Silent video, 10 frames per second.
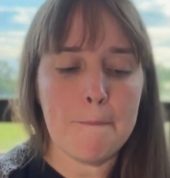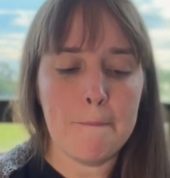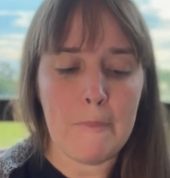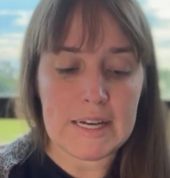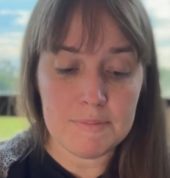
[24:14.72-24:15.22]

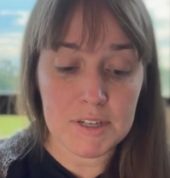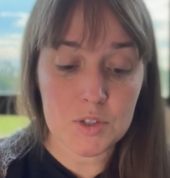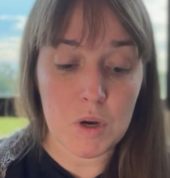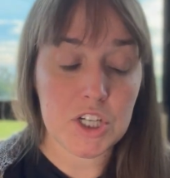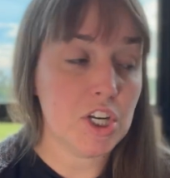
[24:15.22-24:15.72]
I did my
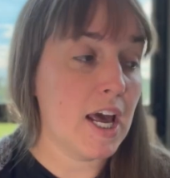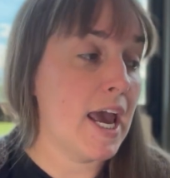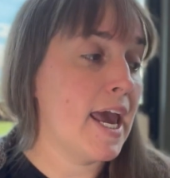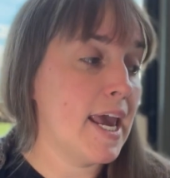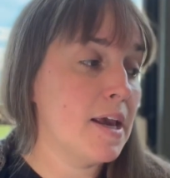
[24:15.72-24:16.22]
swatch and
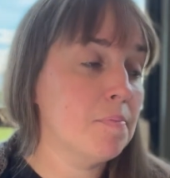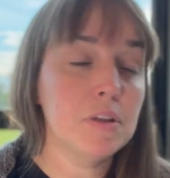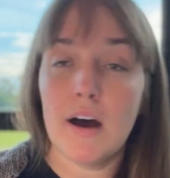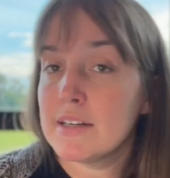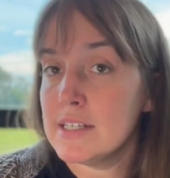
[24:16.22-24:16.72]
I
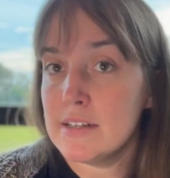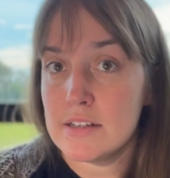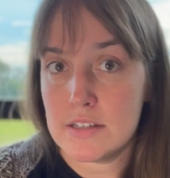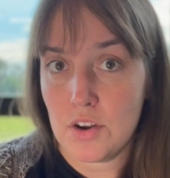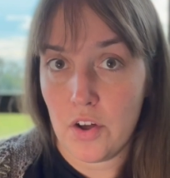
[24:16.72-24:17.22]
blocked it and
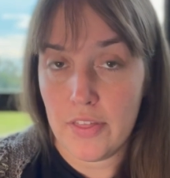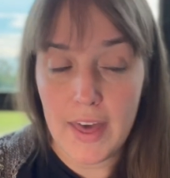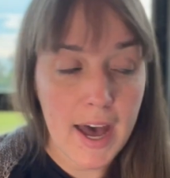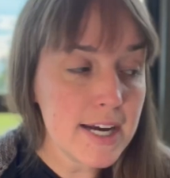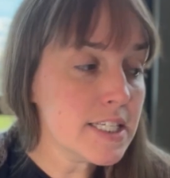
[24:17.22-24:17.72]
did all
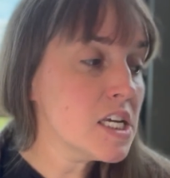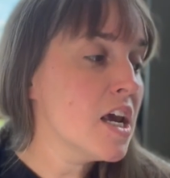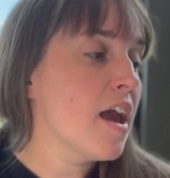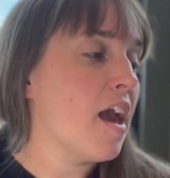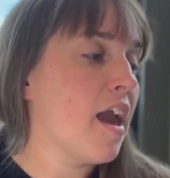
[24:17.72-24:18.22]
that,
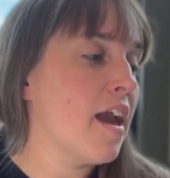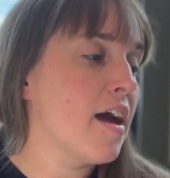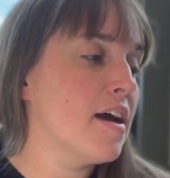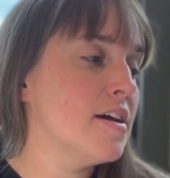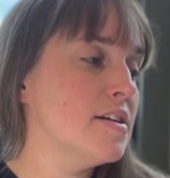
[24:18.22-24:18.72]

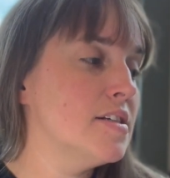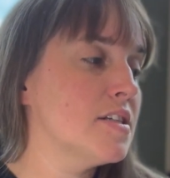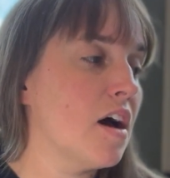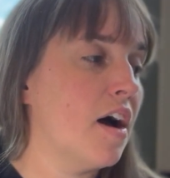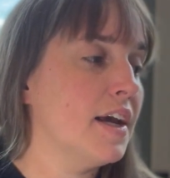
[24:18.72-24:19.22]
and
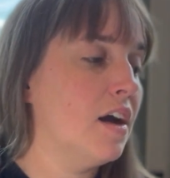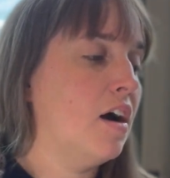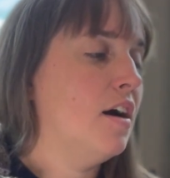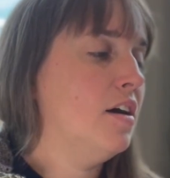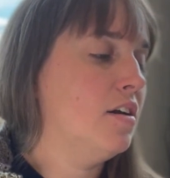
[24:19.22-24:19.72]
I
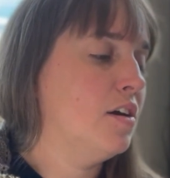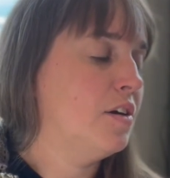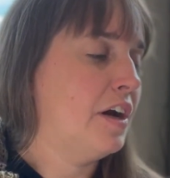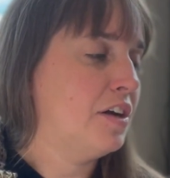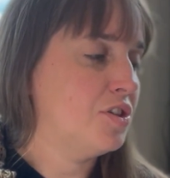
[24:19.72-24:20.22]
got,
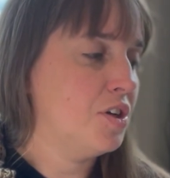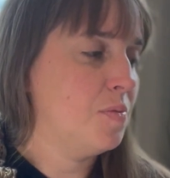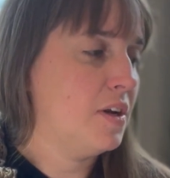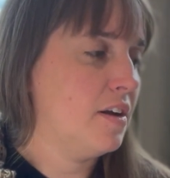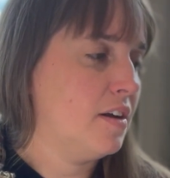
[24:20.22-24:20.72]
I'll show you
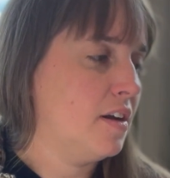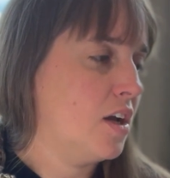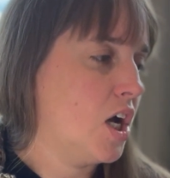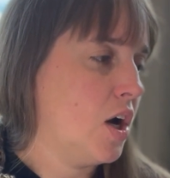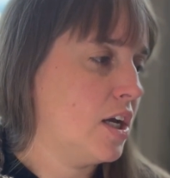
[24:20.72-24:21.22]
what
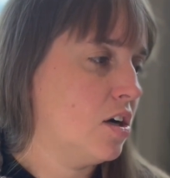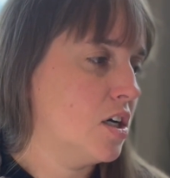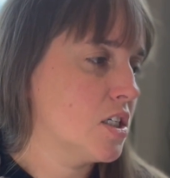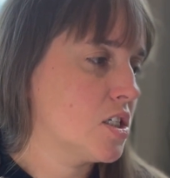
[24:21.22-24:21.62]
I got.